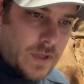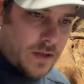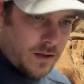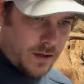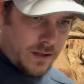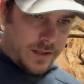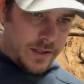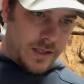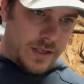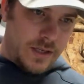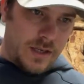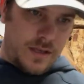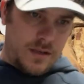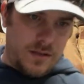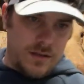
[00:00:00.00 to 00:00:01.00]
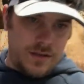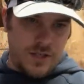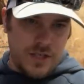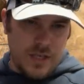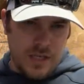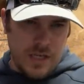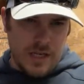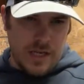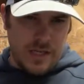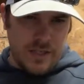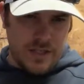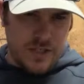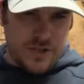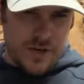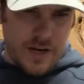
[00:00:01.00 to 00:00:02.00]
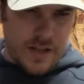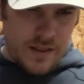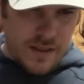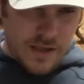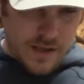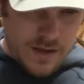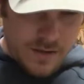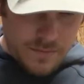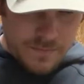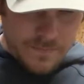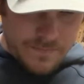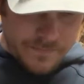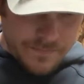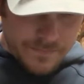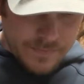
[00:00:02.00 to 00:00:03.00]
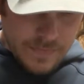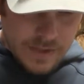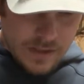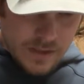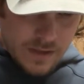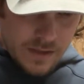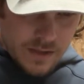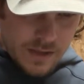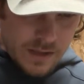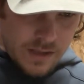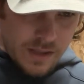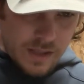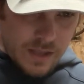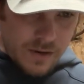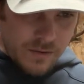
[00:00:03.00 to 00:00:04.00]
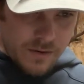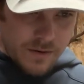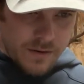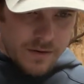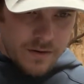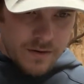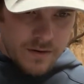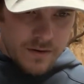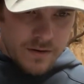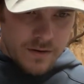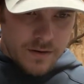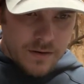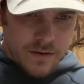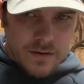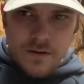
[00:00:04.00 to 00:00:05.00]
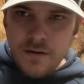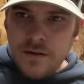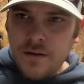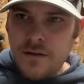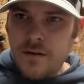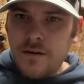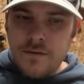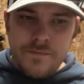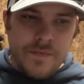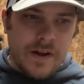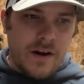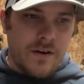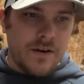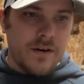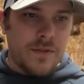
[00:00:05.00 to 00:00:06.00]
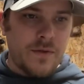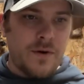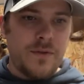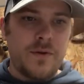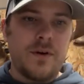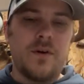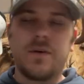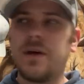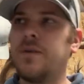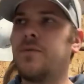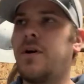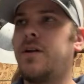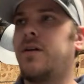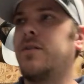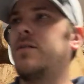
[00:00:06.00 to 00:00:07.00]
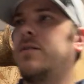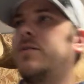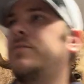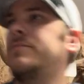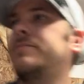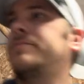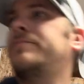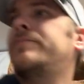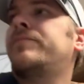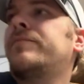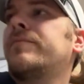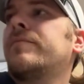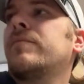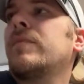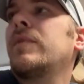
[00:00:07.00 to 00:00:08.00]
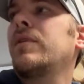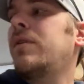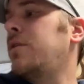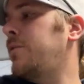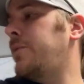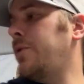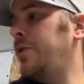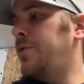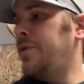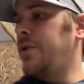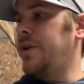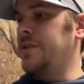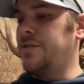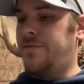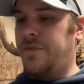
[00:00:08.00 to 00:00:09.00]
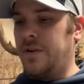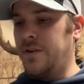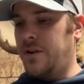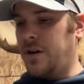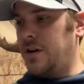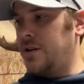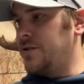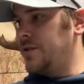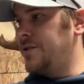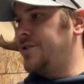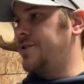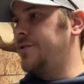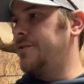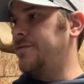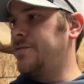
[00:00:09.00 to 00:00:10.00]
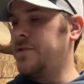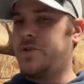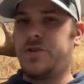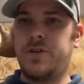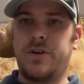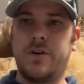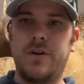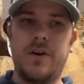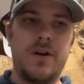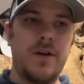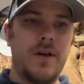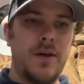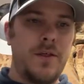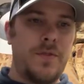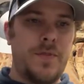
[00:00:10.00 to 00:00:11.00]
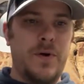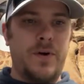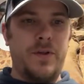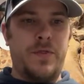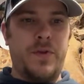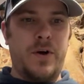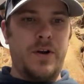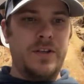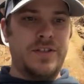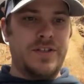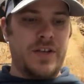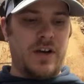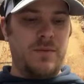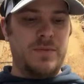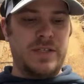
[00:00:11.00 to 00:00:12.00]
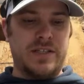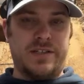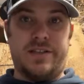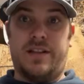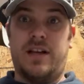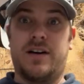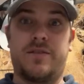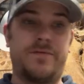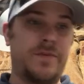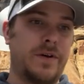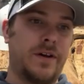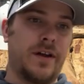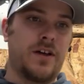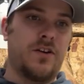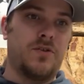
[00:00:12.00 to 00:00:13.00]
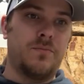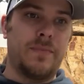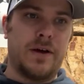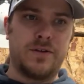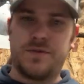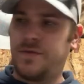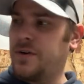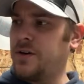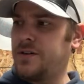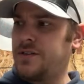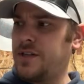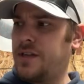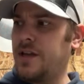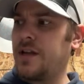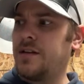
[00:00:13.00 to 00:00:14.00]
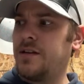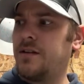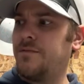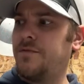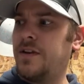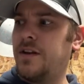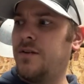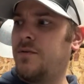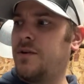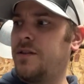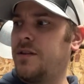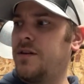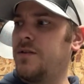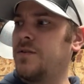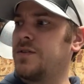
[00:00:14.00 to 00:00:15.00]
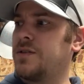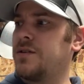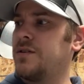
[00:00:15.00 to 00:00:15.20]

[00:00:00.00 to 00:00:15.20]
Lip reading: Let's see, Shane, I just tried them, and they were firing 30-30. Okay, right on. 30-30 is a fun cartridge, for sure. 30-30 subs is a lot of fun. I call them mouse farts. I think I did a video on those.